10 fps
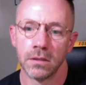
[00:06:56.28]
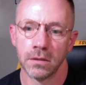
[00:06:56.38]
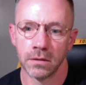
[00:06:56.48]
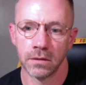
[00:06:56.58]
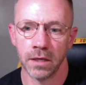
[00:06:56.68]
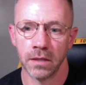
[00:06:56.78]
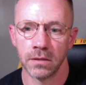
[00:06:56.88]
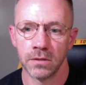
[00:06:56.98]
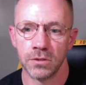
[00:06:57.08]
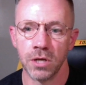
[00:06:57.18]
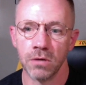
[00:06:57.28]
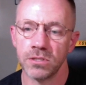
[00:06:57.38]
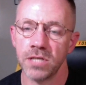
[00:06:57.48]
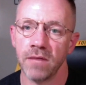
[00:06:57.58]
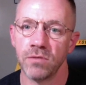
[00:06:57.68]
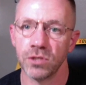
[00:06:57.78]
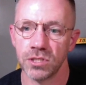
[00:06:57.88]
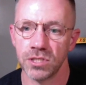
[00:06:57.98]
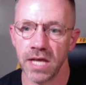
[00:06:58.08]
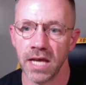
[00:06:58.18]
Okay? Don't save just to
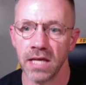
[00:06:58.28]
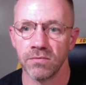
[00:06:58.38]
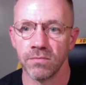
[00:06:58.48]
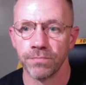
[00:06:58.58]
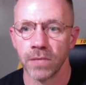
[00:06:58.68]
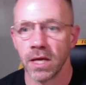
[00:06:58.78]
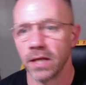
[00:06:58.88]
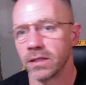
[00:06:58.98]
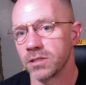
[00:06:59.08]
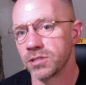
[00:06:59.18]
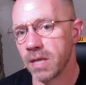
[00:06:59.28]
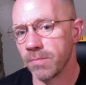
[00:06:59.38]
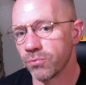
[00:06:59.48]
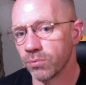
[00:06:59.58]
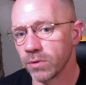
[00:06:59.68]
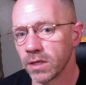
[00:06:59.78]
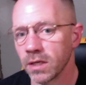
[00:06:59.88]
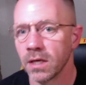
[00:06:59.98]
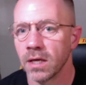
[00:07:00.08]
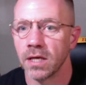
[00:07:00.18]
save. And then step three
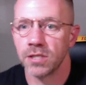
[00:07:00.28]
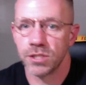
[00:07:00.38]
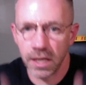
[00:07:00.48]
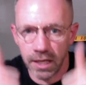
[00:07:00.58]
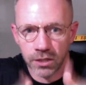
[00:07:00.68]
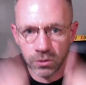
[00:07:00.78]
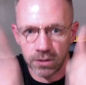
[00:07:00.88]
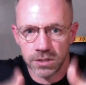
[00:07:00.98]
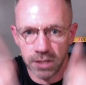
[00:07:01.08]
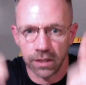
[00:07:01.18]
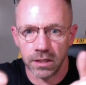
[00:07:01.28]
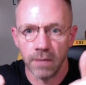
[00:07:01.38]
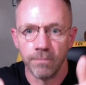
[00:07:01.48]
is to increase income.